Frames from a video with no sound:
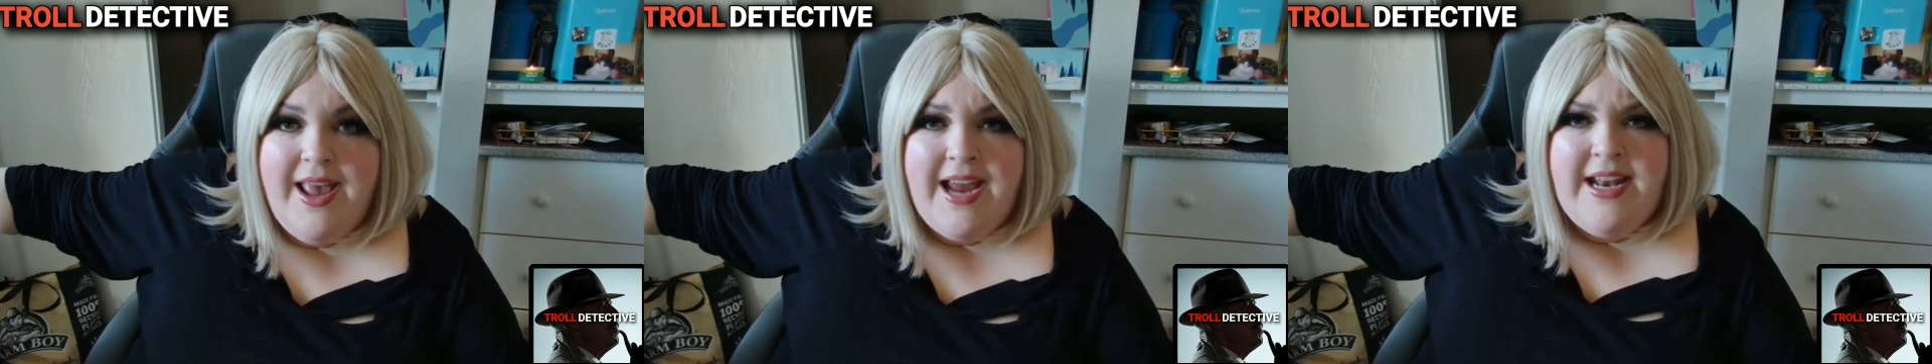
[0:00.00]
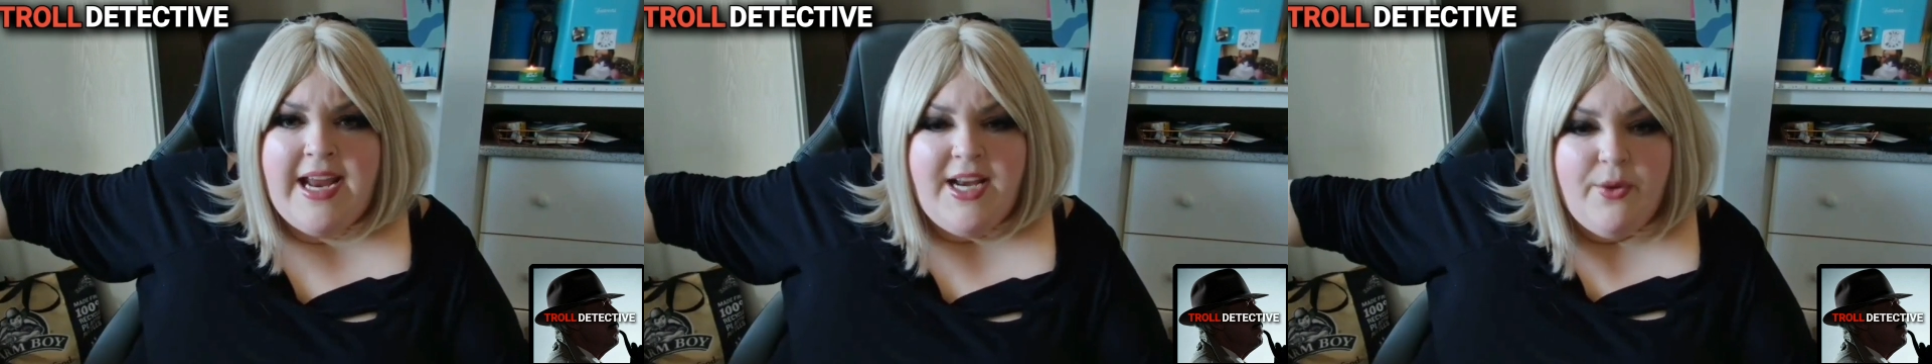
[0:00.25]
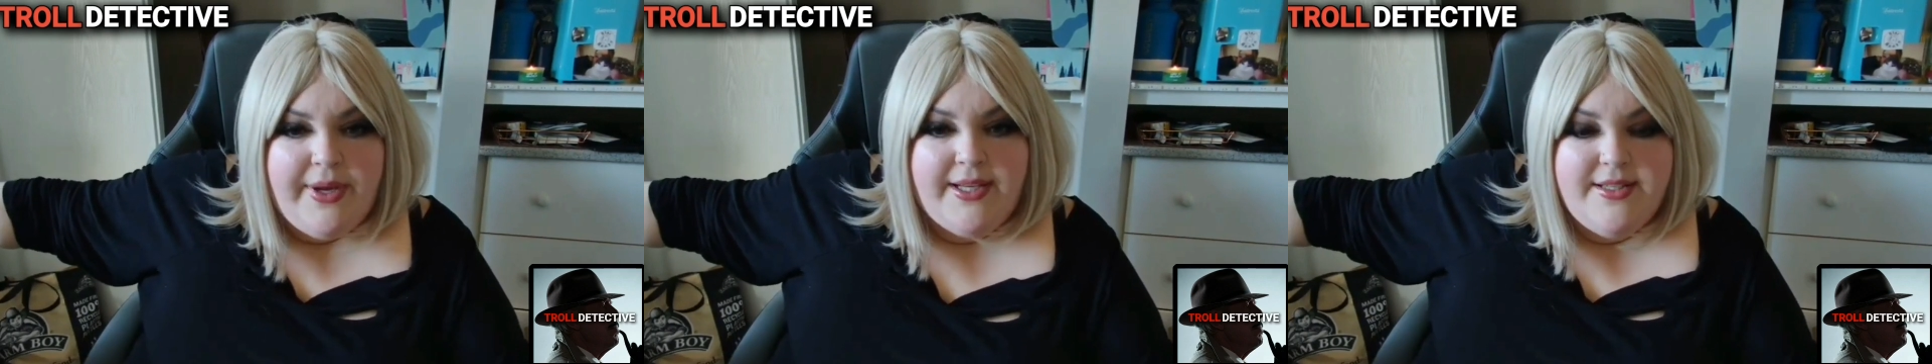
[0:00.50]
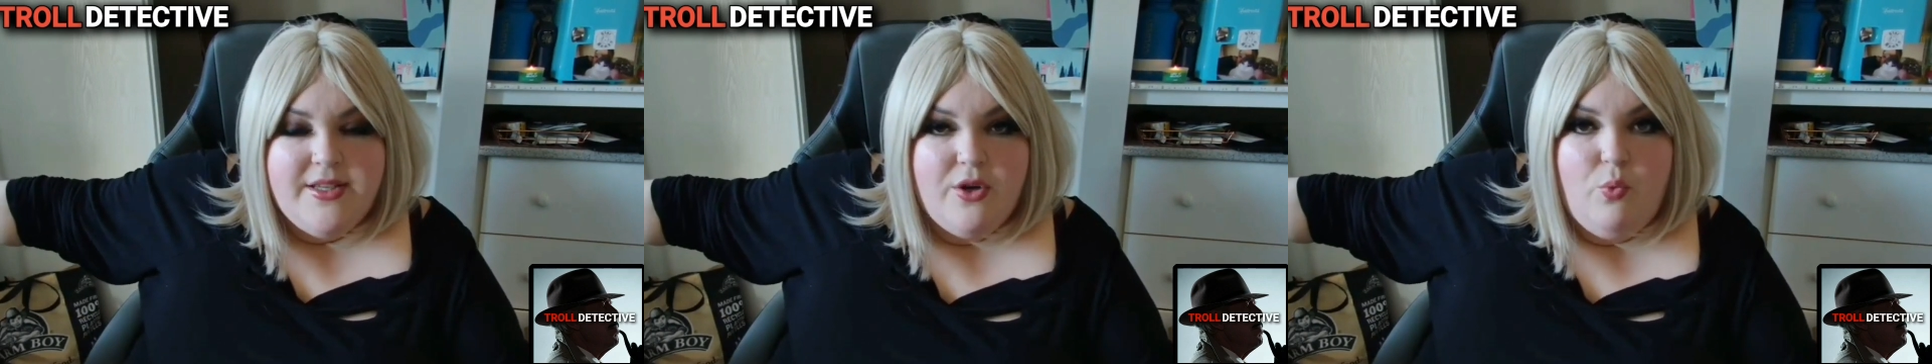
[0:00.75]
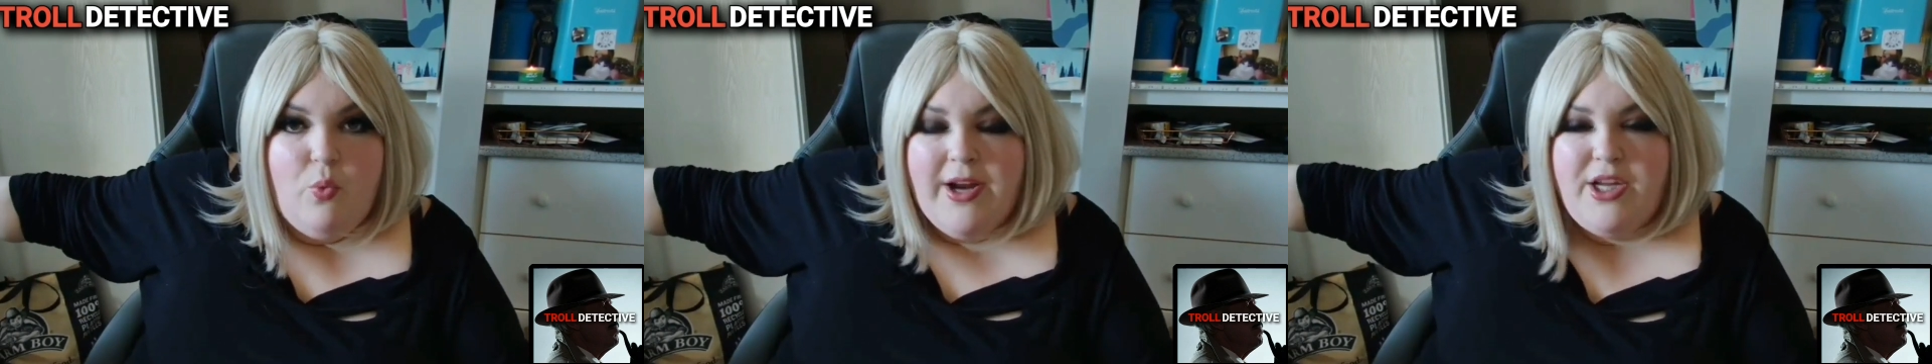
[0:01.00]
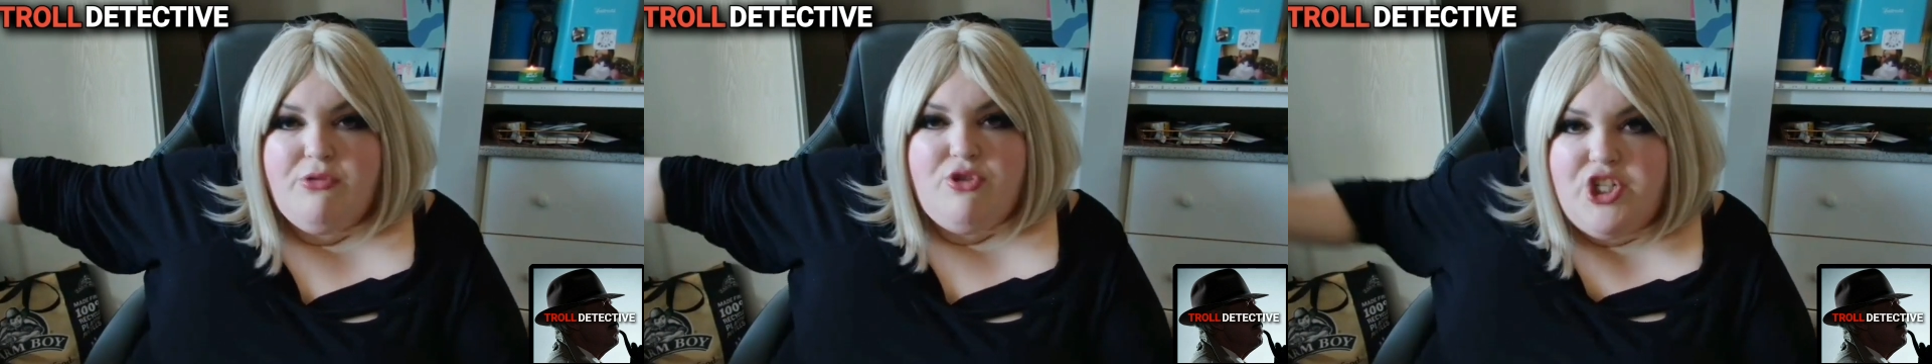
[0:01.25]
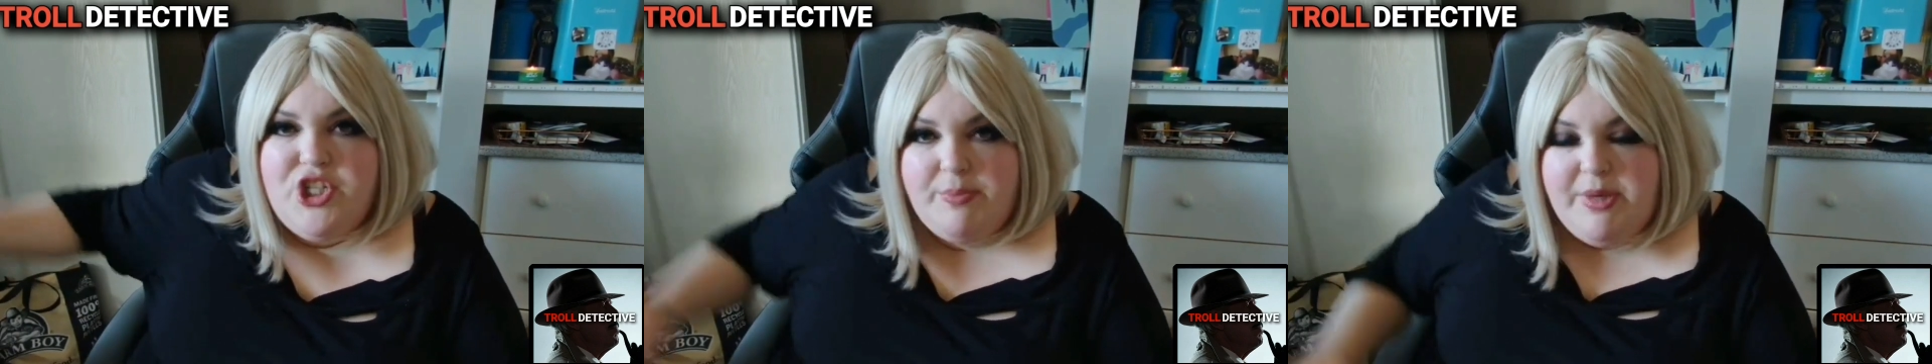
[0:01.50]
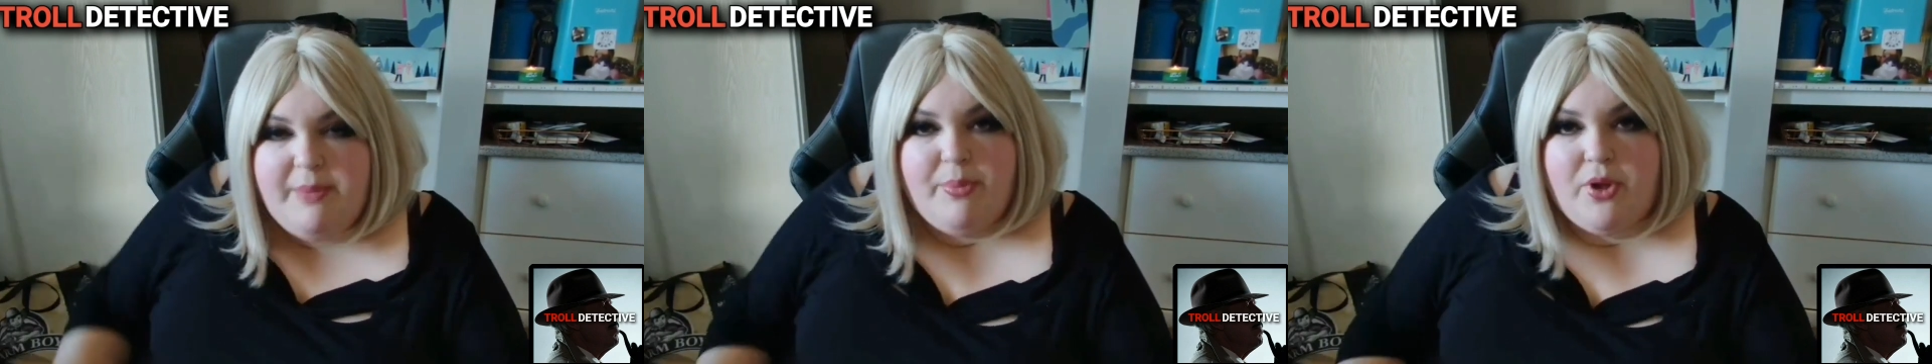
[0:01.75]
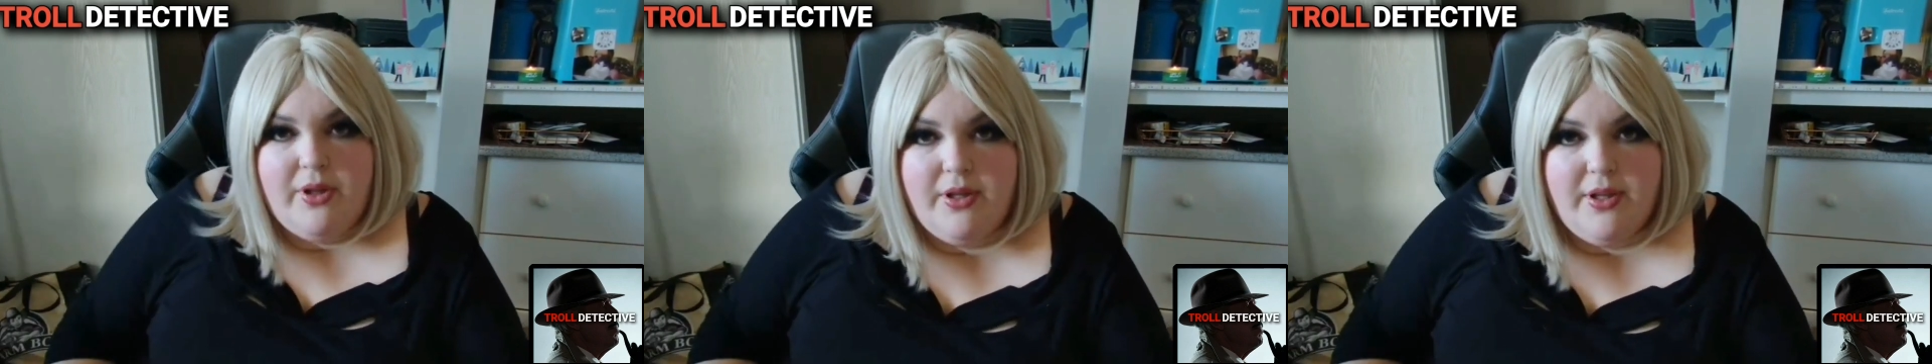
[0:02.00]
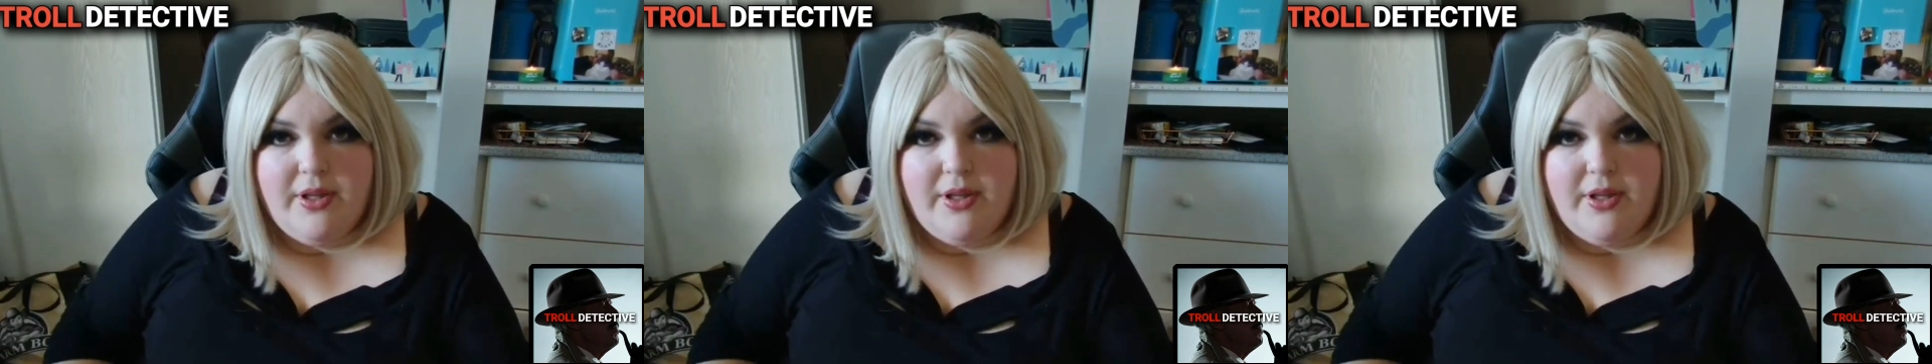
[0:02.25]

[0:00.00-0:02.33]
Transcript: And anyways, why are you judging people?